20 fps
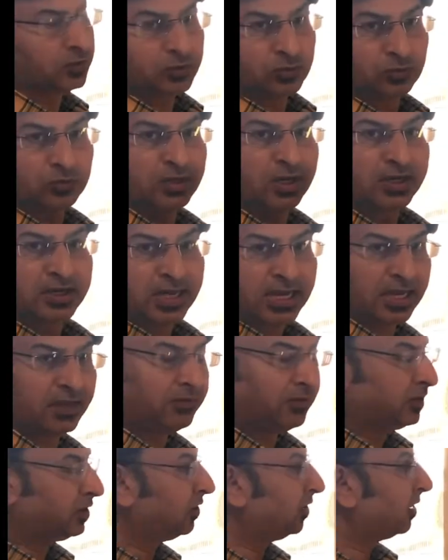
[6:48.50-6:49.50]
do not
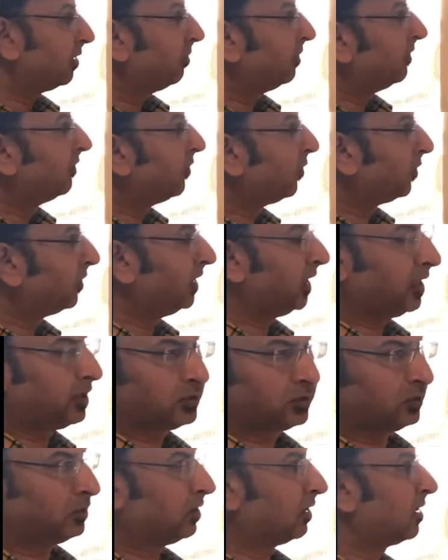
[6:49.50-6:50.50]
have a year before
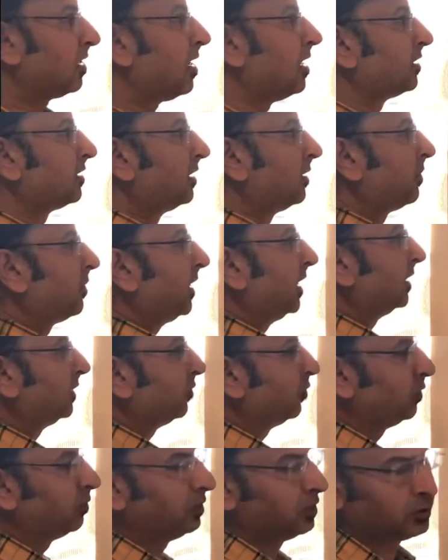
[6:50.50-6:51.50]
that, so the constant price
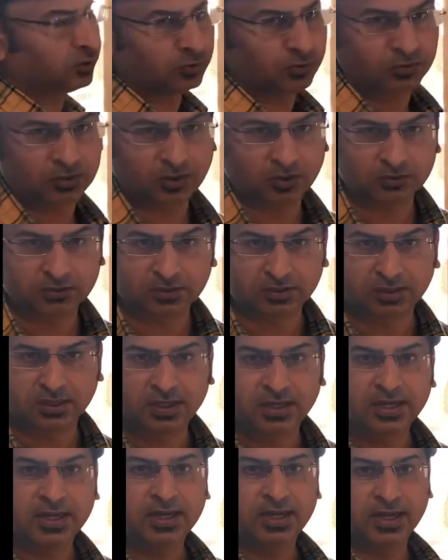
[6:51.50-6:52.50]
would be
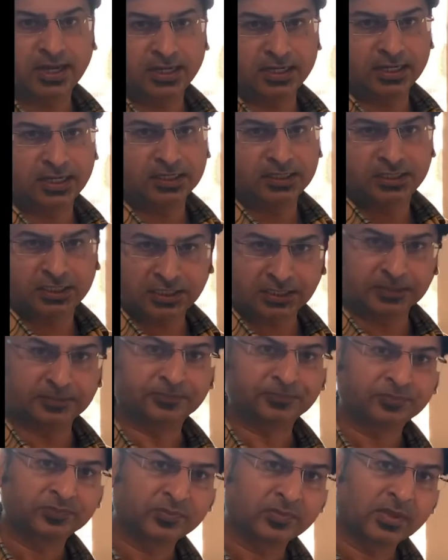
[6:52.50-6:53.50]

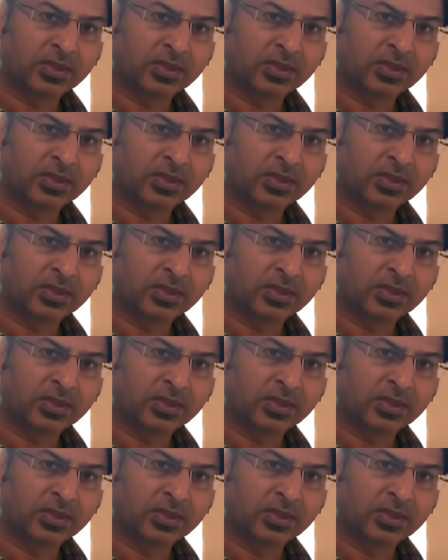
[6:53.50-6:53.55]
2019.